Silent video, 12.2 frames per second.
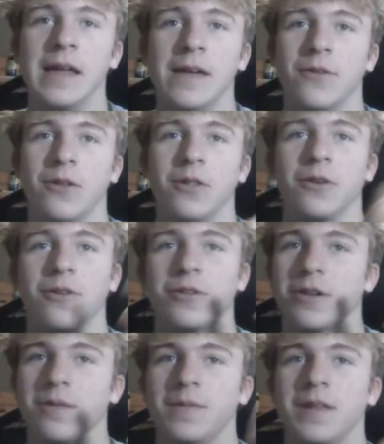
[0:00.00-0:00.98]
If you learned
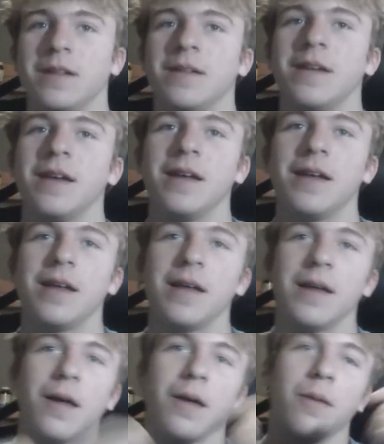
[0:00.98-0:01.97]
something,
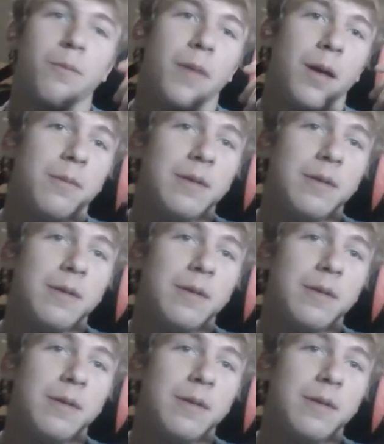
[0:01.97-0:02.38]
maybe